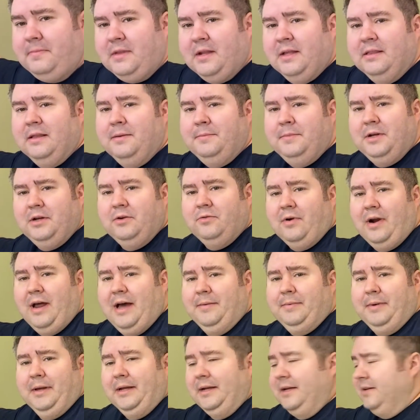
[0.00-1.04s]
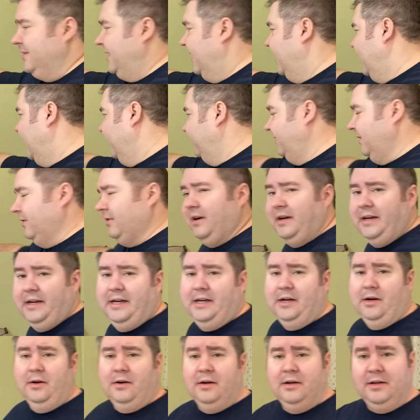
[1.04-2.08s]
and let me grab it because I have it right
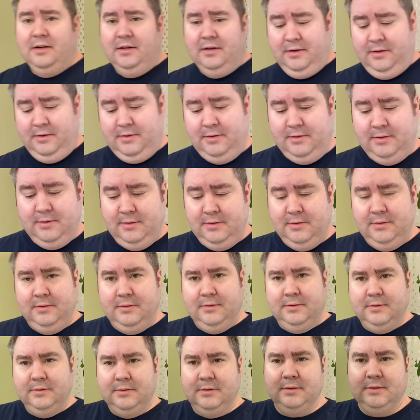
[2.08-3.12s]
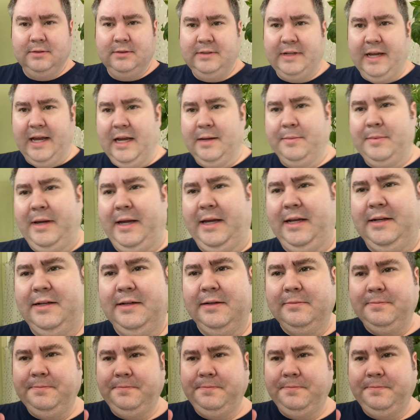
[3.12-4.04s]
here. TagBand.